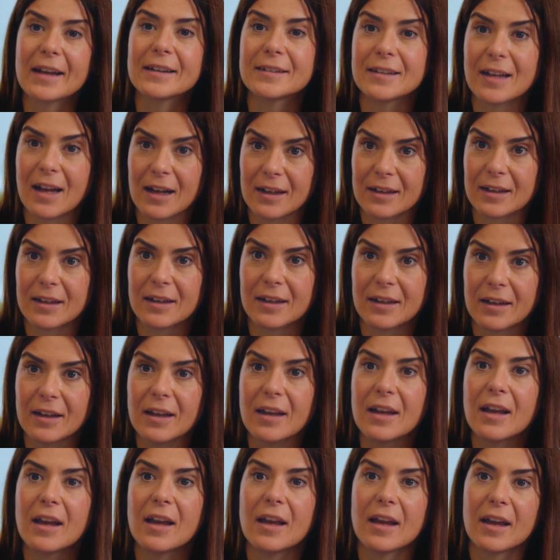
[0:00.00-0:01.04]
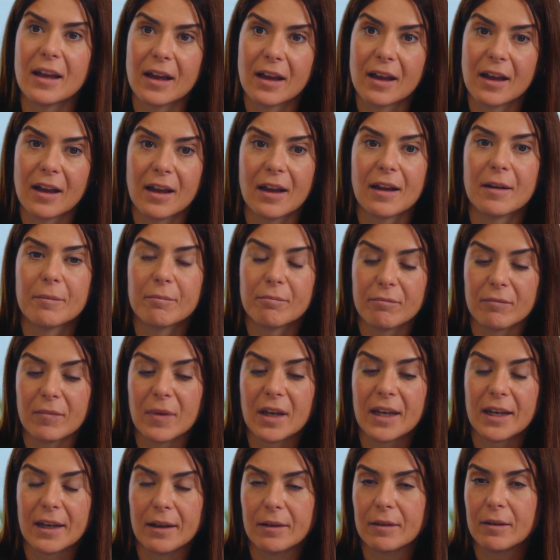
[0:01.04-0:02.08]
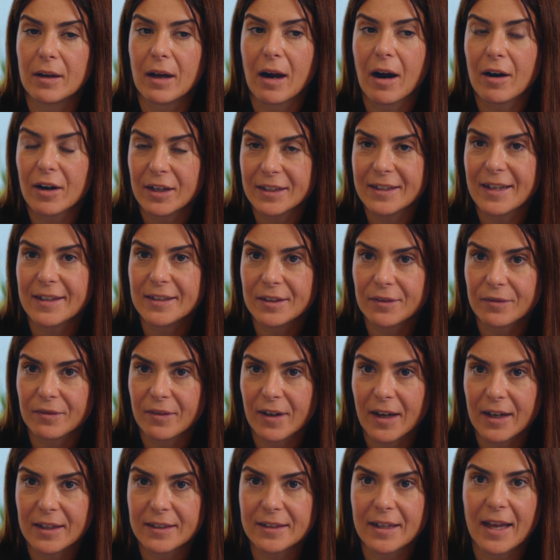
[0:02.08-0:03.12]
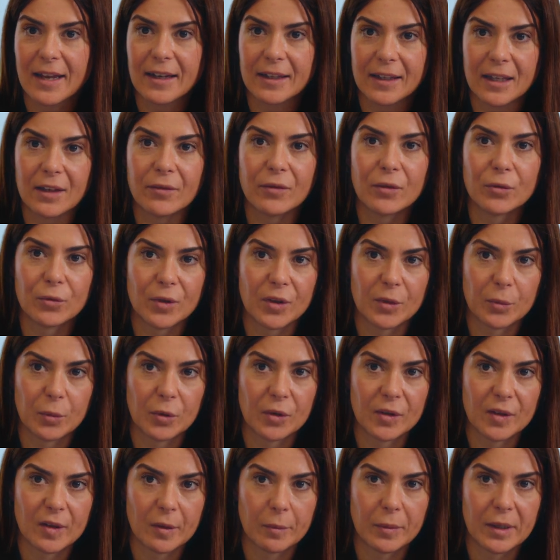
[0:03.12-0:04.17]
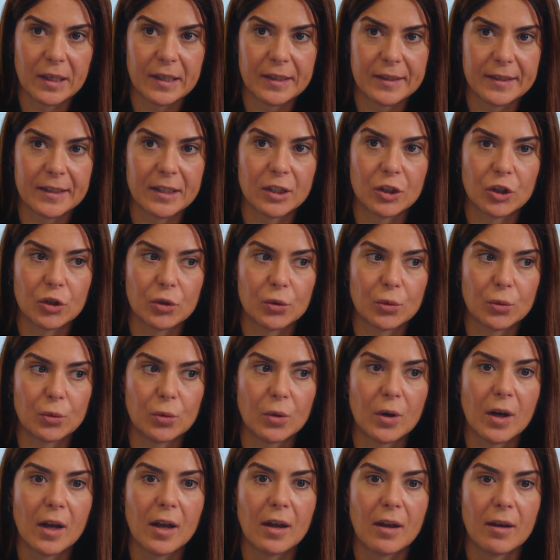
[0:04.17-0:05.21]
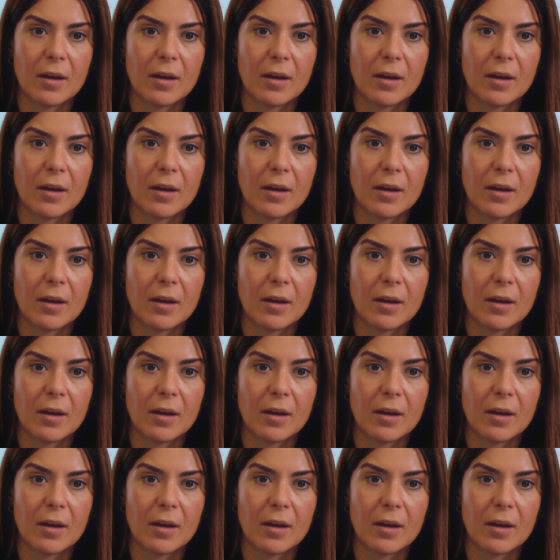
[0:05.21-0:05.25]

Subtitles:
exactly are identified and given responsibility to